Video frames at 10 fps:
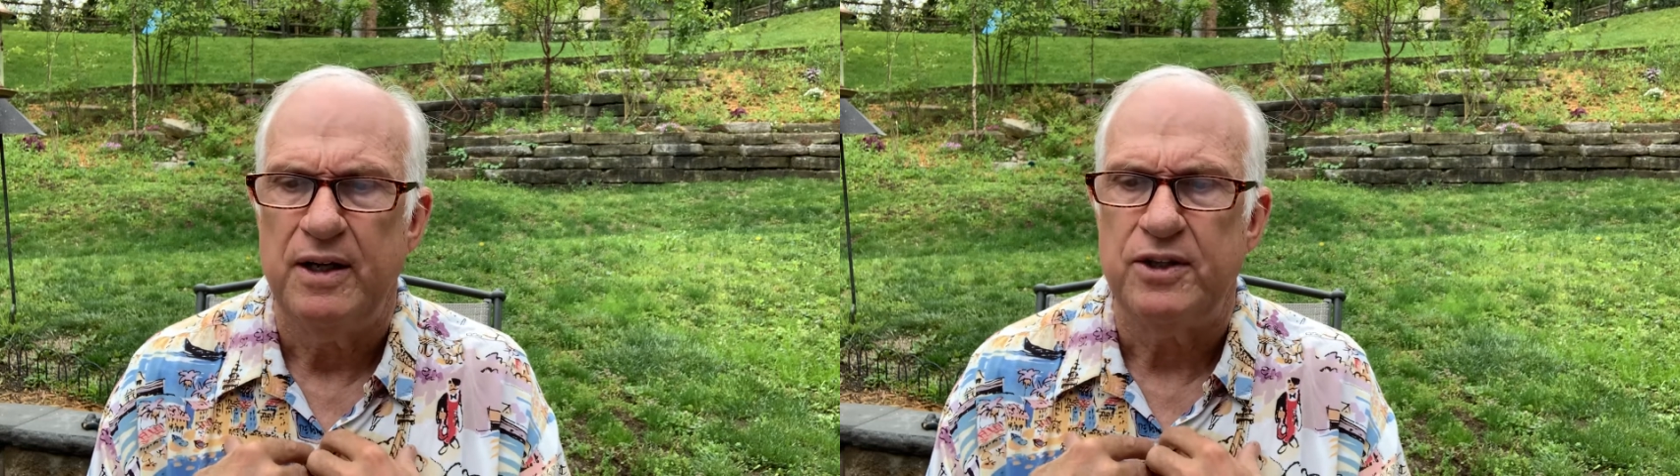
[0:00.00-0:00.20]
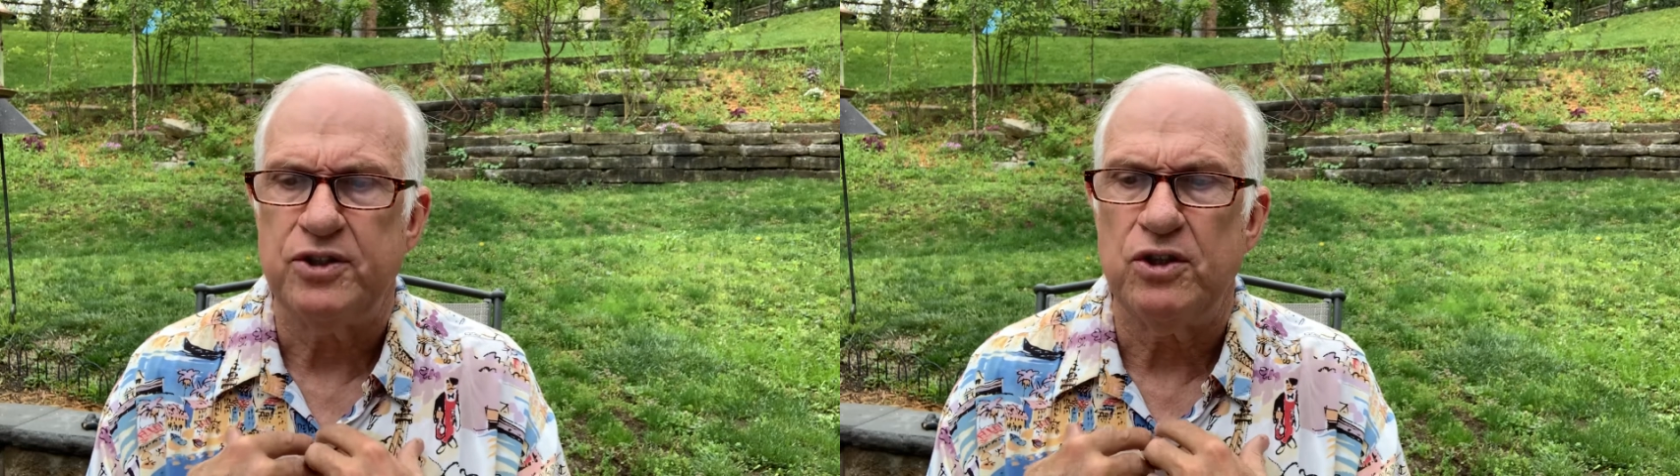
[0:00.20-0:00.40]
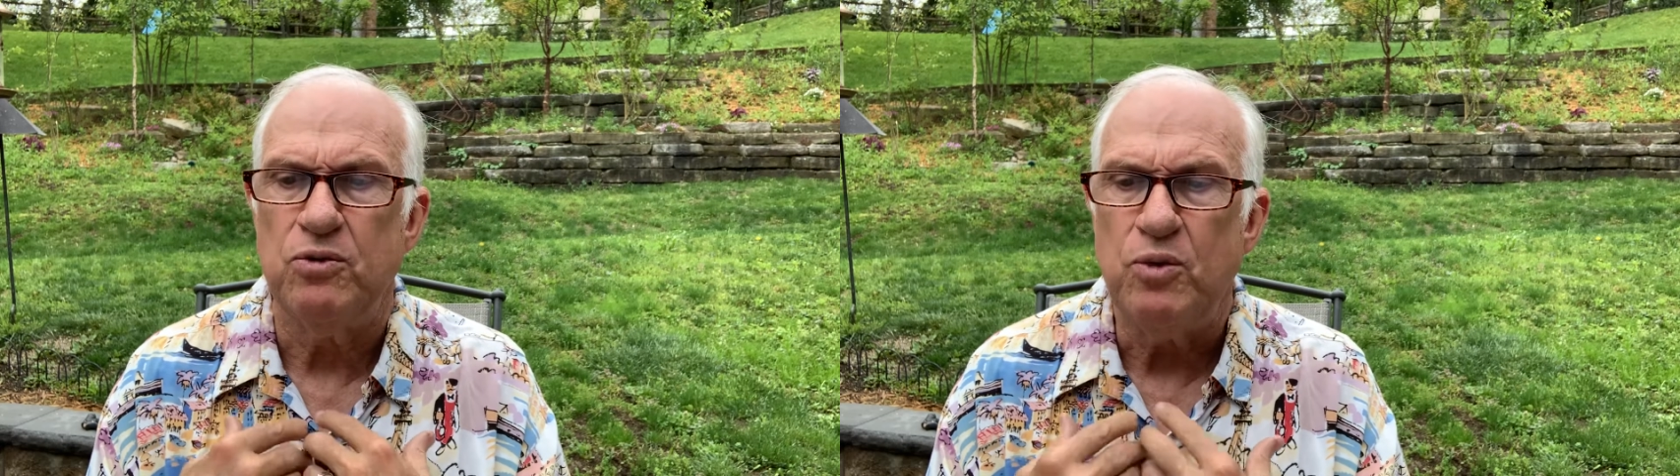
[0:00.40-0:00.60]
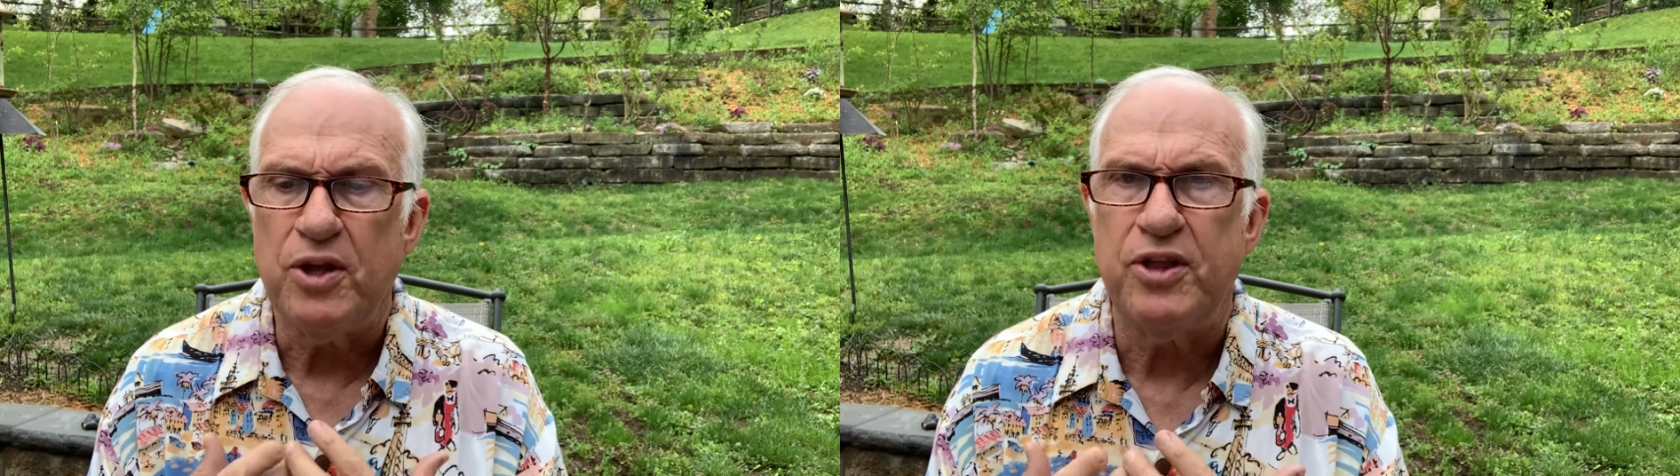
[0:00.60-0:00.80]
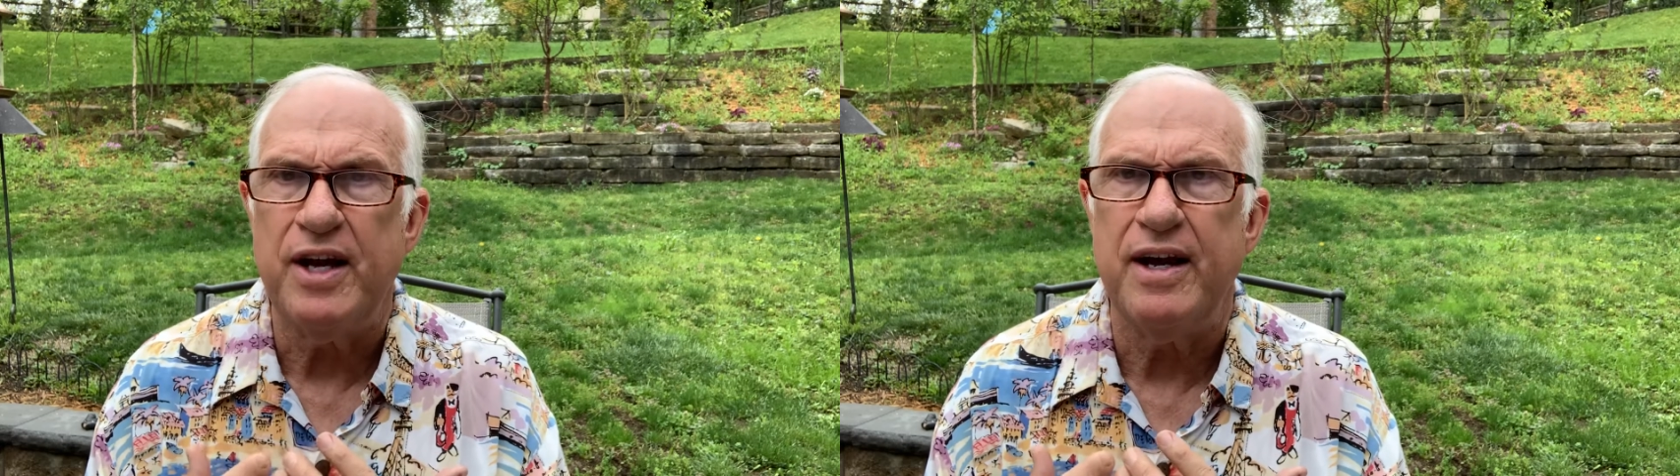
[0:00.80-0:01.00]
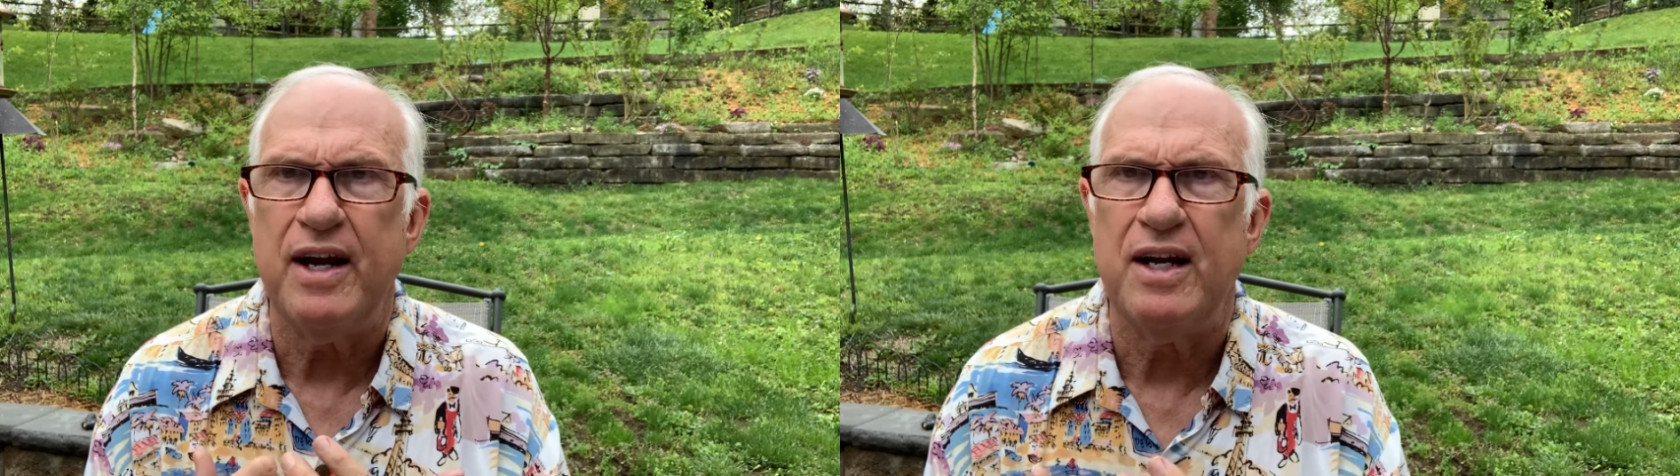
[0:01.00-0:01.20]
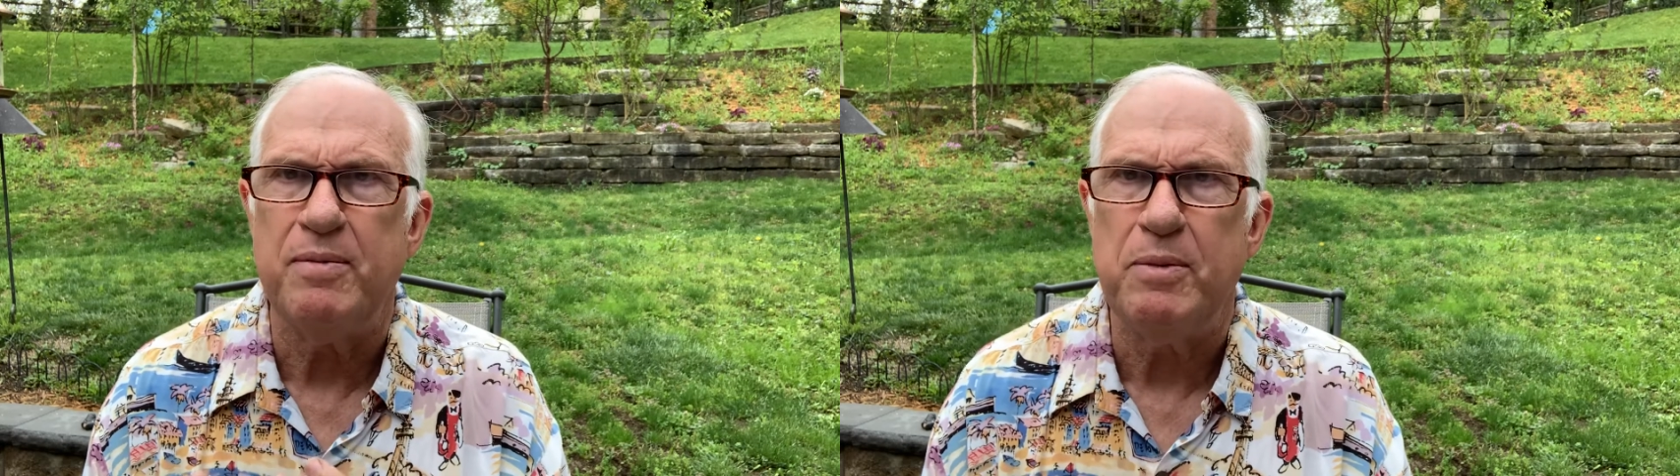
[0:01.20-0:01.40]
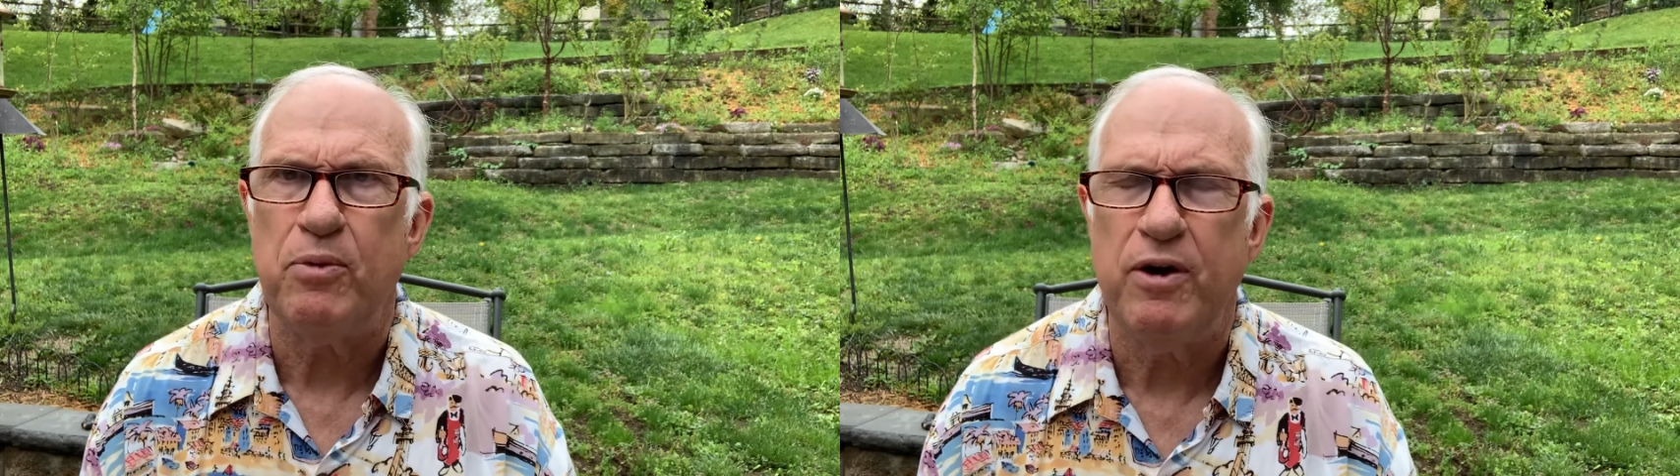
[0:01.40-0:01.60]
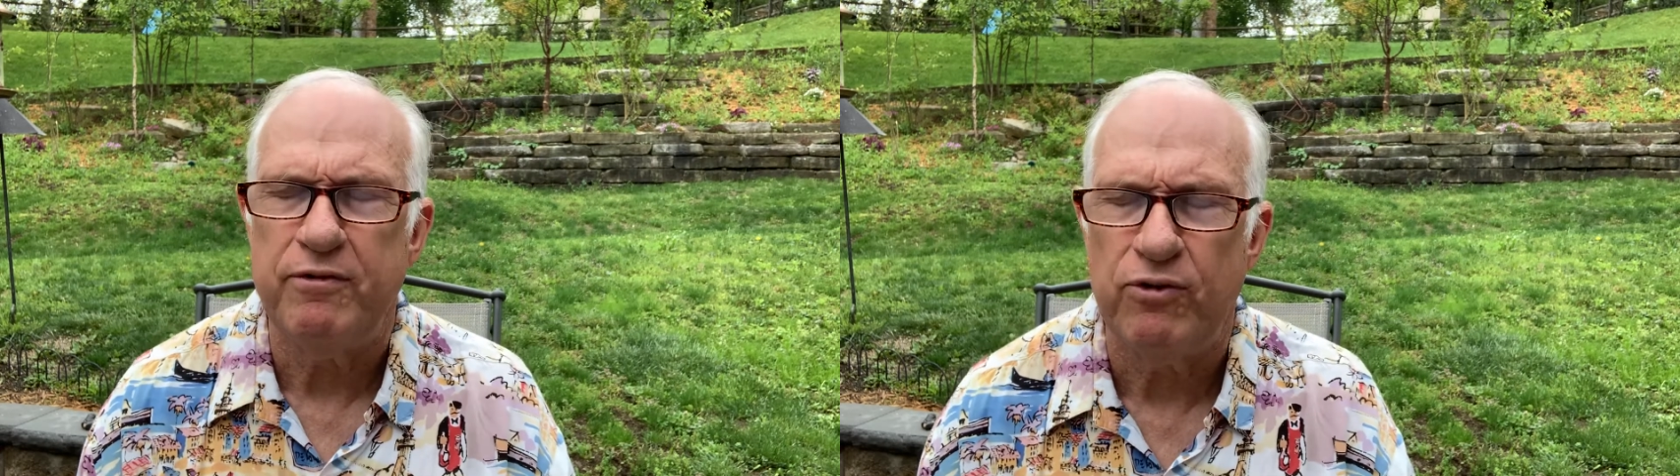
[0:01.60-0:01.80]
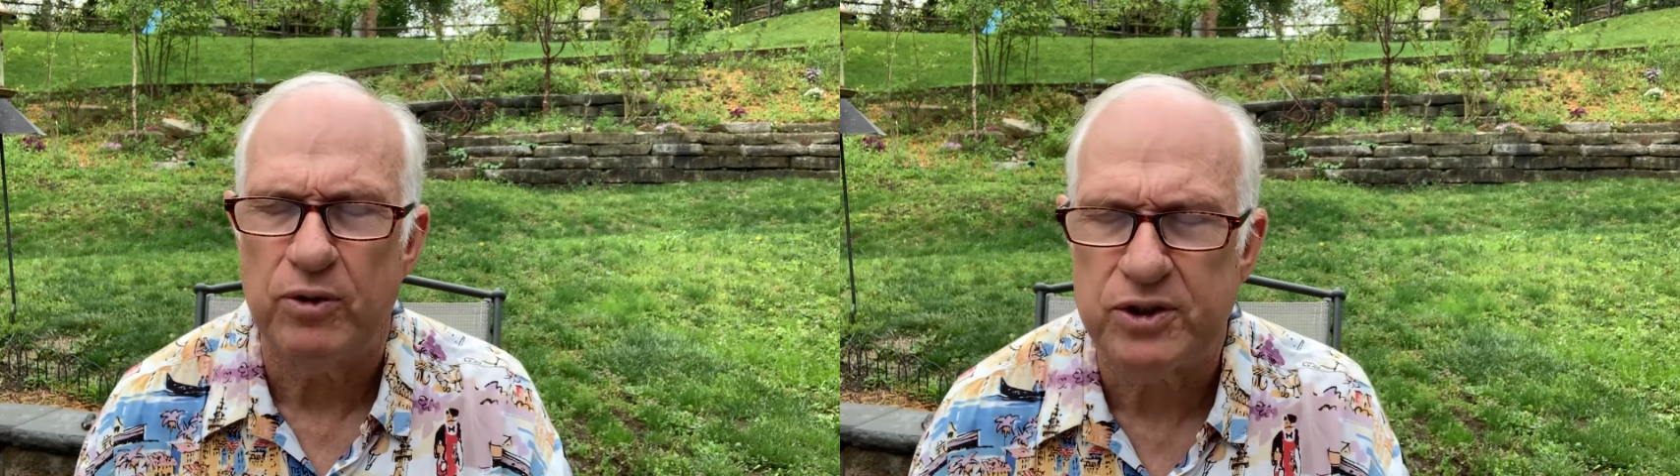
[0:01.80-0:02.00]
So with that, let me pray
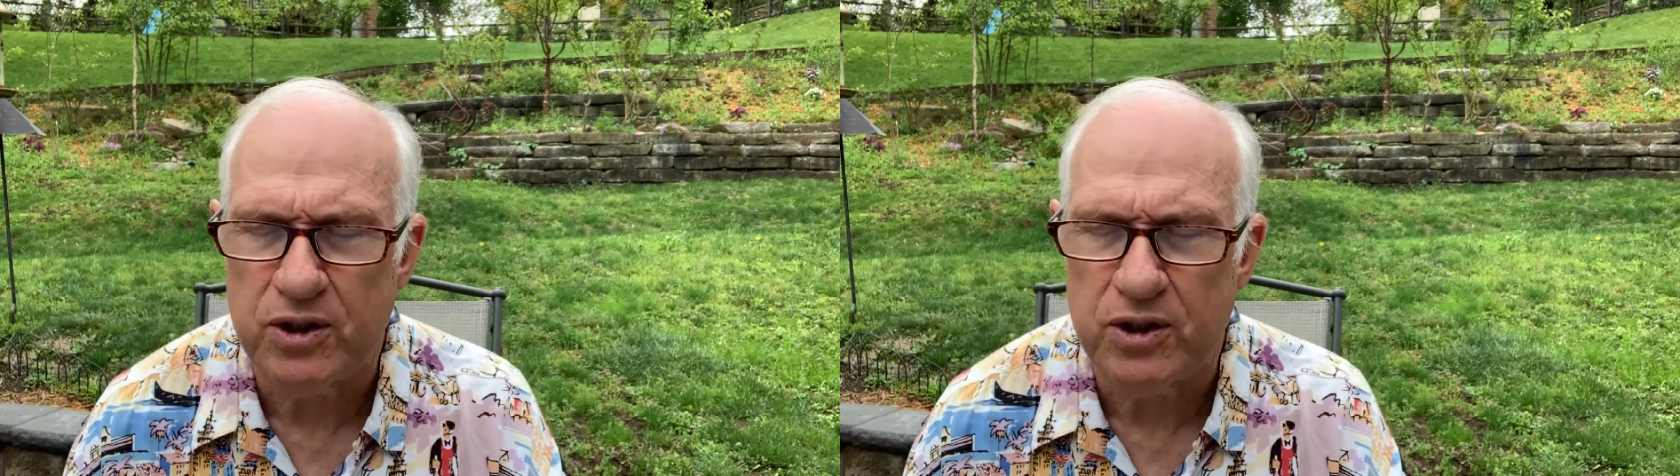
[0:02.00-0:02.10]
for us.